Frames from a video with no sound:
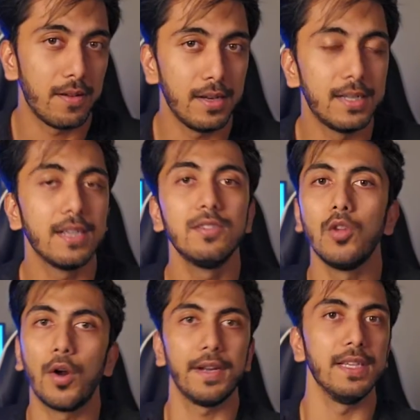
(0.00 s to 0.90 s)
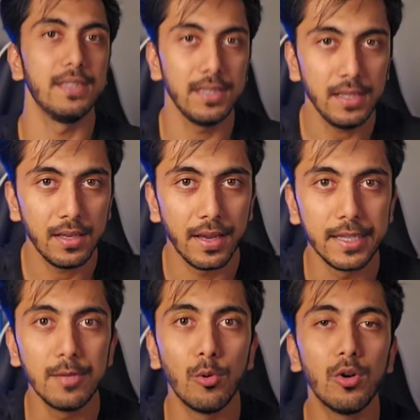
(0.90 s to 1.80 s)
It is not easy
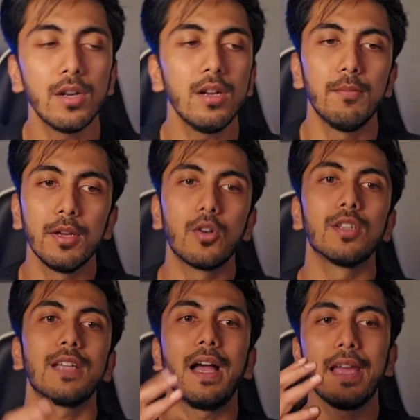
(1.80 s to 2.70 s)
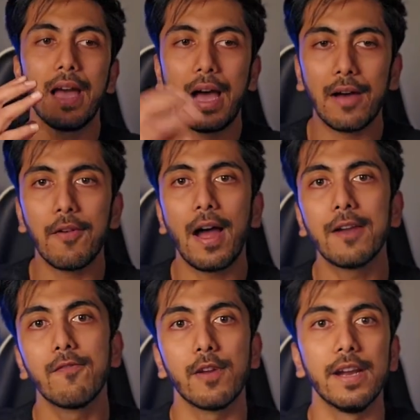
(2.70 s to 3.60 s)
anymore, because I have
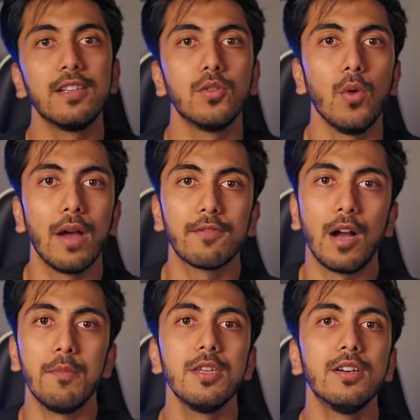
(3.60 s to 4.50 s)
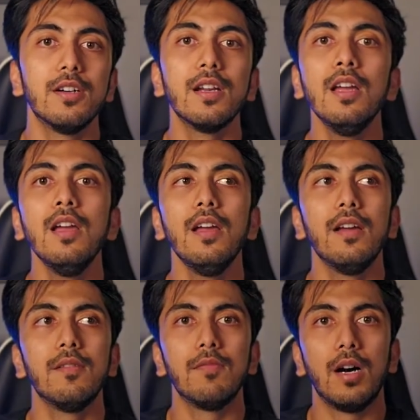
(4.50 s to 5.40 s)
had friends who have come here
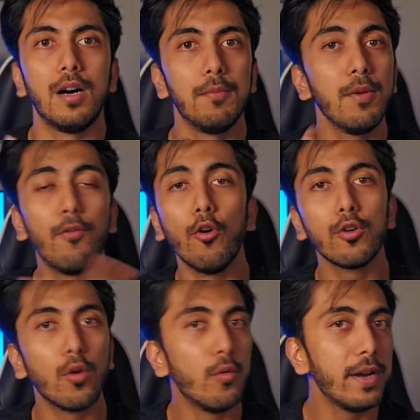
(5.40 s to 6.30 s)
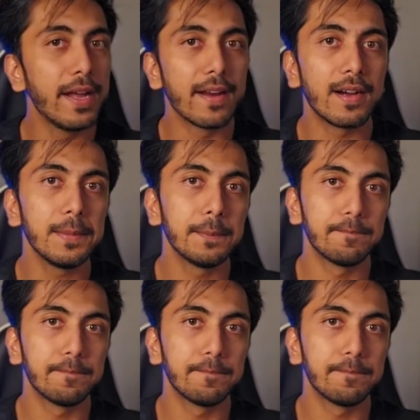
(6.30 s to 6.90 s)
before COVID era